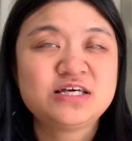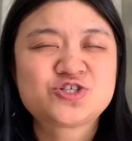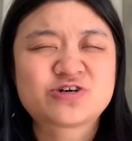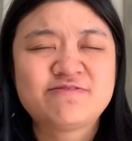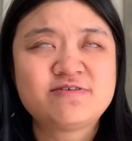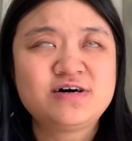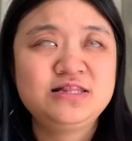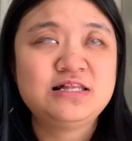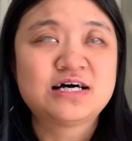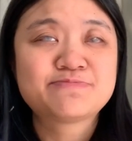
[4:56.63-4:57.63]
travel a
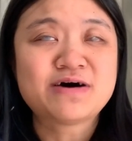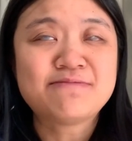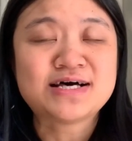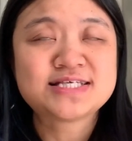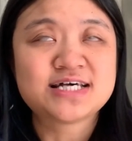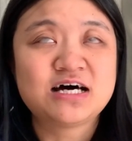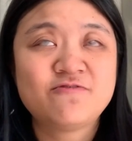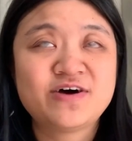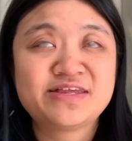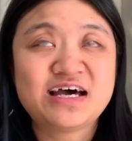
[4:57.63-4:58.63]
lot by
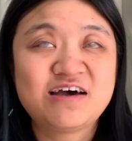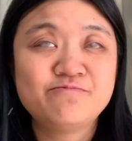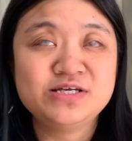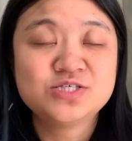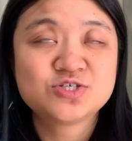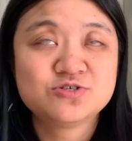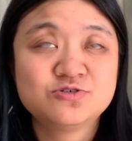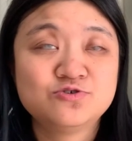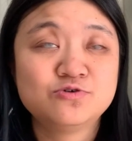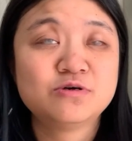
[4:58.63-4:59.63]
myself, and I have been
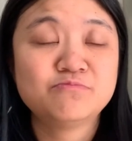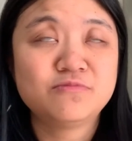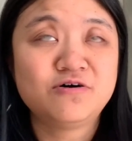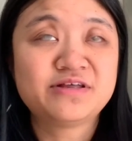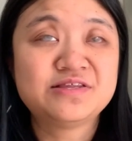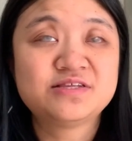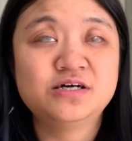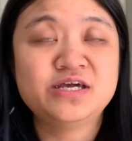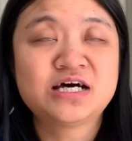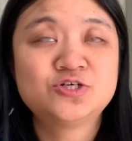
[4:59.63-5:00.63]
to more than
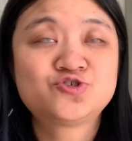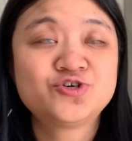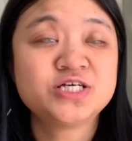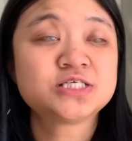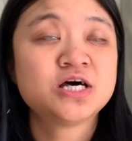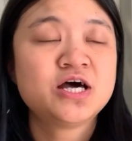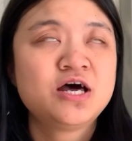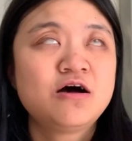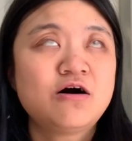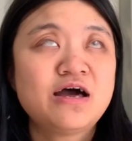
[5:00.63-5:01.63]
30 countries
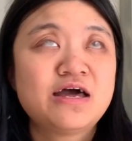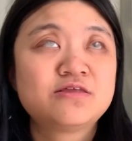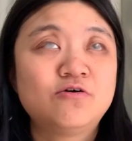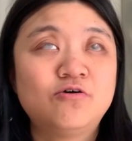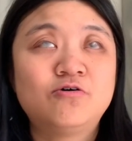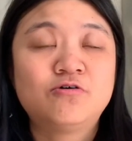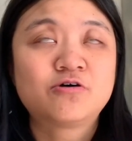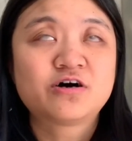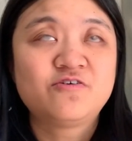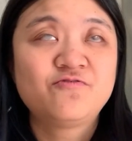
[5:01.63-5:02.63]
and
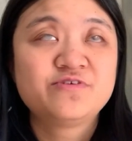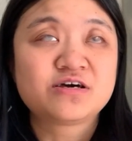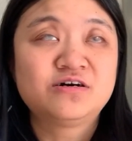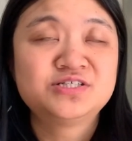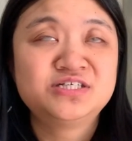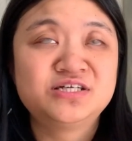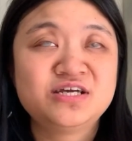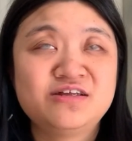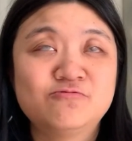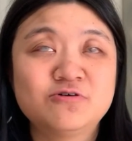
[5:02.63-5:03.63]
all of the continent
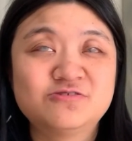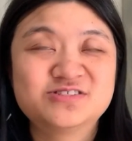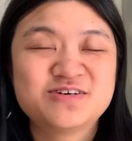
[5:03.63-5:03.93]
in the world